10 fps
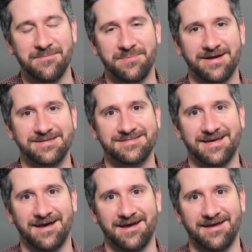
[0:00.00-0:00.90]
but
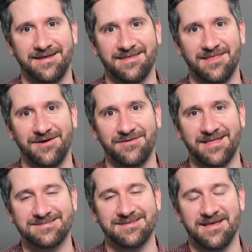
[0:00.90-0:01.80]
uh, you know
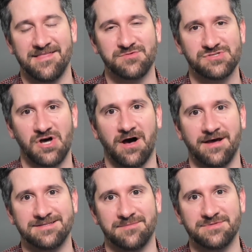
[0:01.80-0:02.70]
that's that's what's
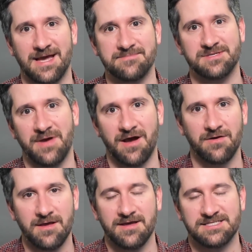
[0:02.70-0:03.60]
odd sometimes about
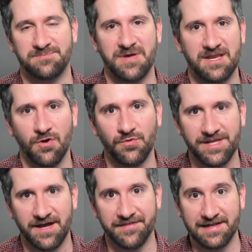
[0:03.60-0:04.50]
depending only
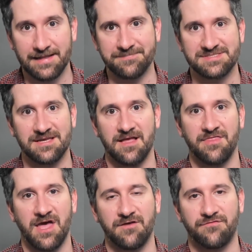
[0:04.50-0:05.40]
on the clips
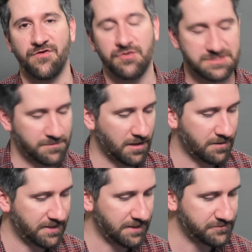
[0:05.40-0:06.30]
that folks are
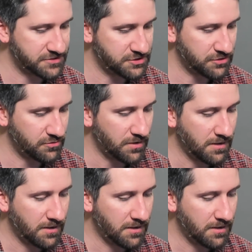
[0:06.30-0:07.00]
be able to do.